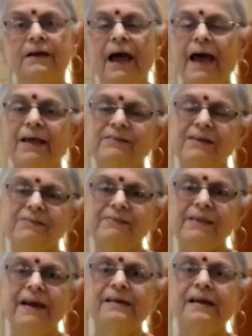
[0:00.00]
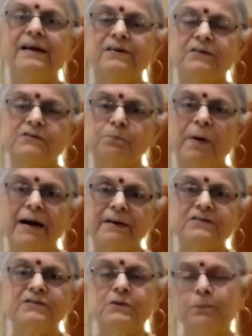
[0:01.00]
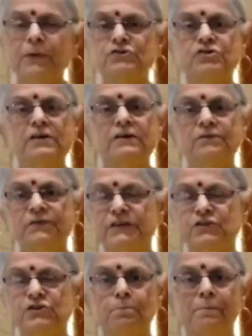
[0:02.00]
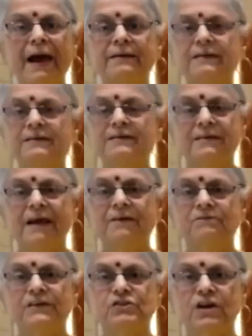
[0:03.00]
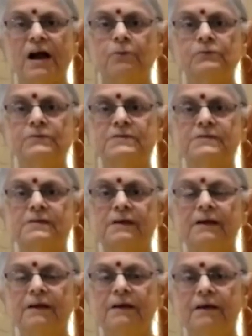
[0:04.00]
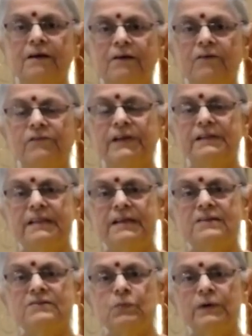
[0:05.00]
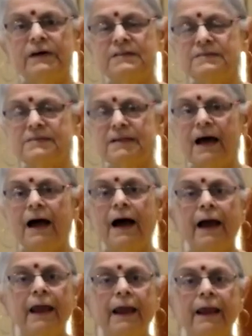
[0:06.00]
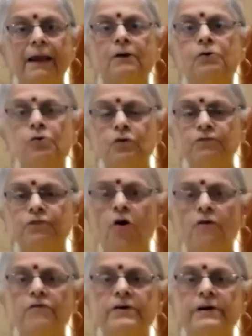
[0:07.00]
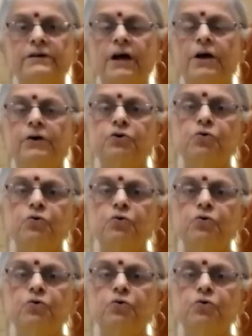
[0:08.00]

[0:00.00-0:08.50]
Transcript: As I said, it is participation which matters and which counts. With these words, I look forward